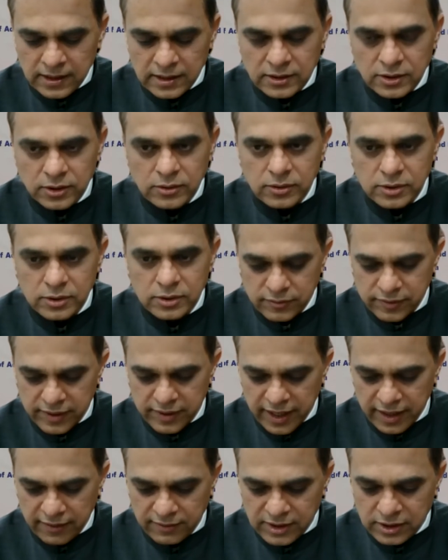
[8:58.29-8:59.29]
The use
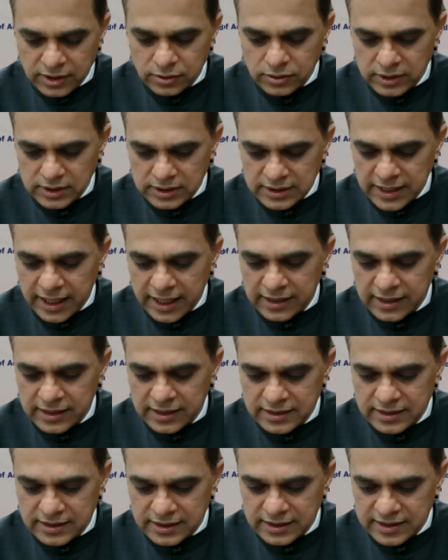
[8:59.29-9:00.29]
of heavy-duty
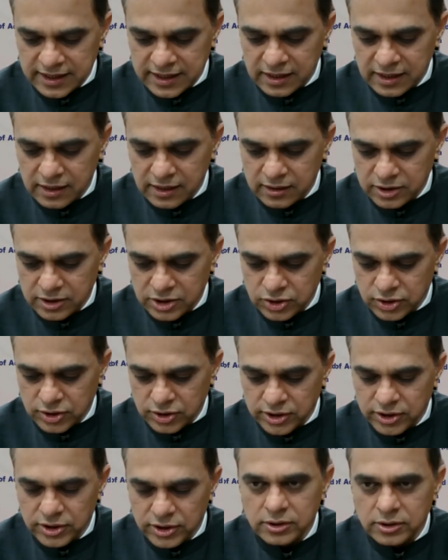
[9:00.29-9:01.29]
scanners in the central
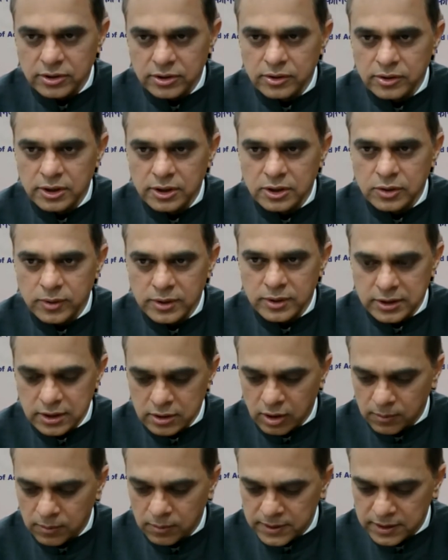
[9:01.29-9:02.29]
registration units was
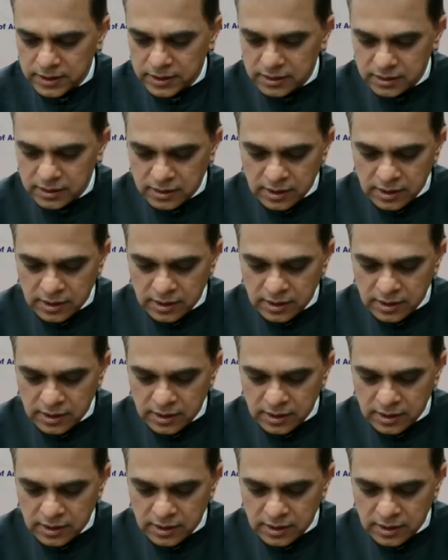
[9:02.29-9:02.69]
adopted,